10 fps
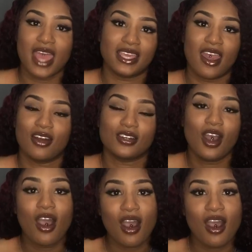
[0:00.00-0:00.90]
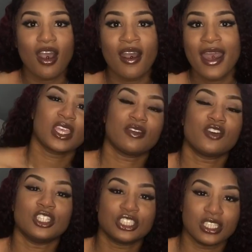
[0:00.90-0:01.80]
and get a car. You've
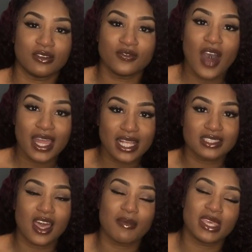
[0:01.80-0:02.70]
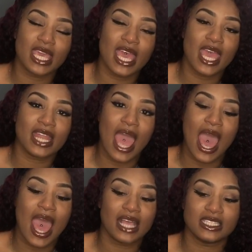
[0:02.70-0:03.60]
got student finance coming in,
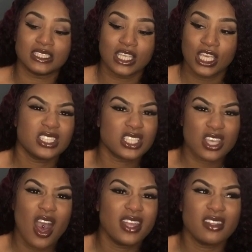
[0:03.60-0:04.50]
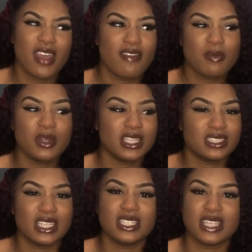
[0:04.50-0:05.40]
and this is kind of, everybody
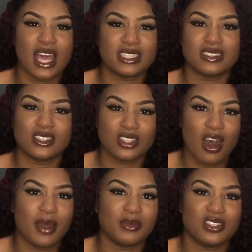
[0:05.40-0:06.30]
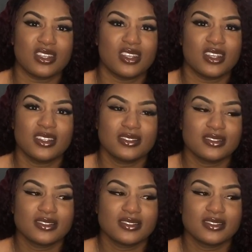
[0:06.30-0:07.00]
sees it as the time to